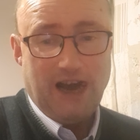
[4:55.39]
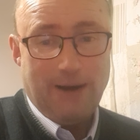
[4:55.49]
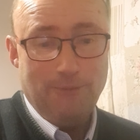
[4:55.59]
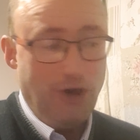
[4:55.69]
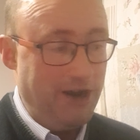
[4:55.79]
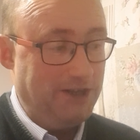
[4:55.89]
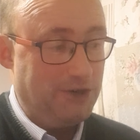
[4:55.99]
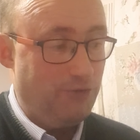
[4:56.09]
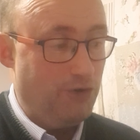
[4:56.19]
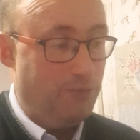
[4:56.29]
I'm not
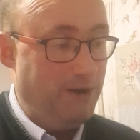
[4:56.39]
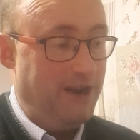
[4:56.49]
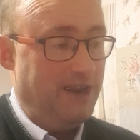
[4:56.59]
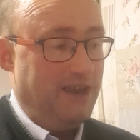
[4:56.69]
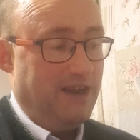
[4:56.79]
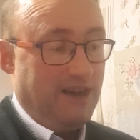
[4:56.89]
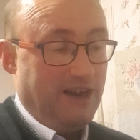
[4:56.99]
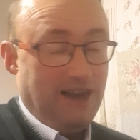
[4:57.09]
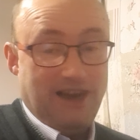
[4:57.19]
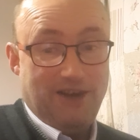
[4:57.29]
into rugby,
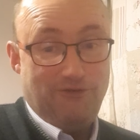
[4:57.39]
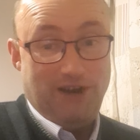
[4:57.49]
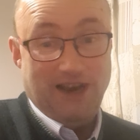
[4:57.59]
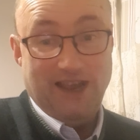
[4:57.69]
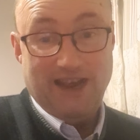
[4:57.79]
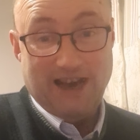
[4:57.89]
uh, really,